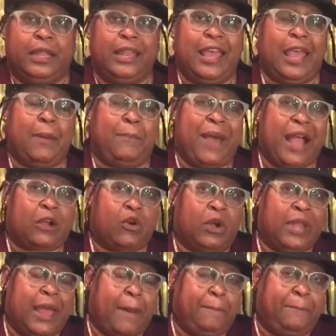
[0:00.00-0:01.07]
laying back
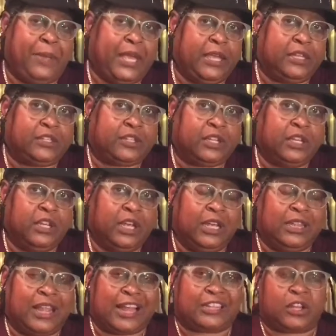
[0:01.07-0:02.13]
on that beach
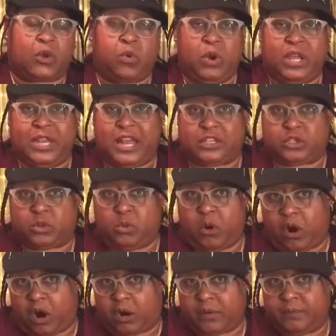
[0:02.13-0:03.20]
like the queen that you
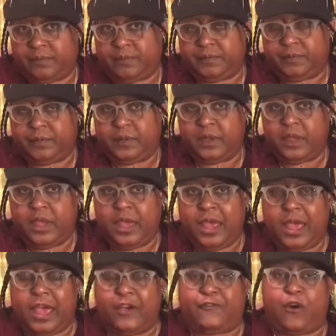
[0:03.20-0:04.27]
are.
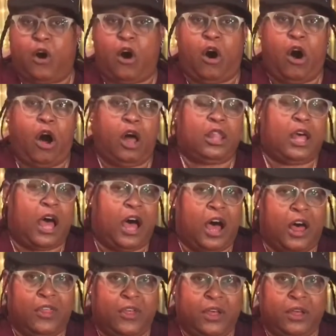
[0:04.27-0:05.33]
And for all the
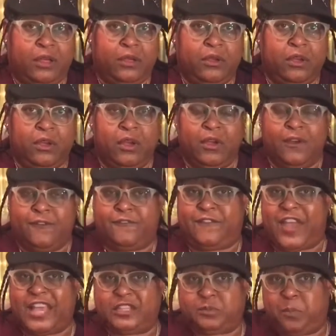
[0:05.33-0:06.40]
other
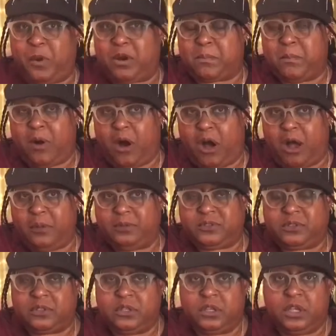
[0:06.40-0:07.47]
Facebook
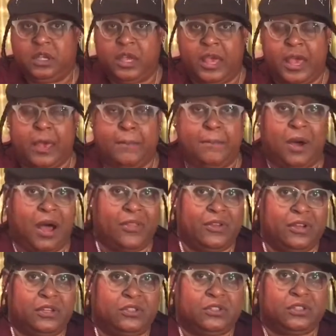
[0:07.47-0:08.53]
moms and
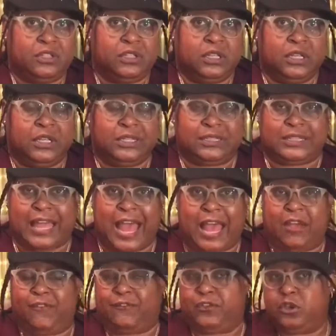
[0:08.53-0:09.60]
mothers
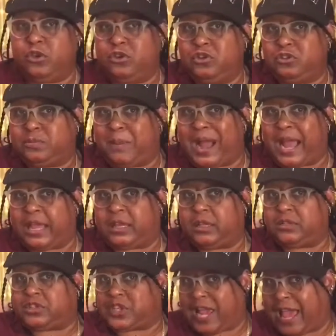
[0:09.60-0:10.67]
that views my
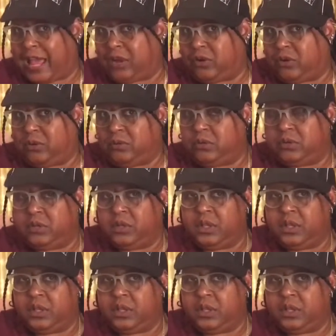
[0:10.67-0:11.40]
channel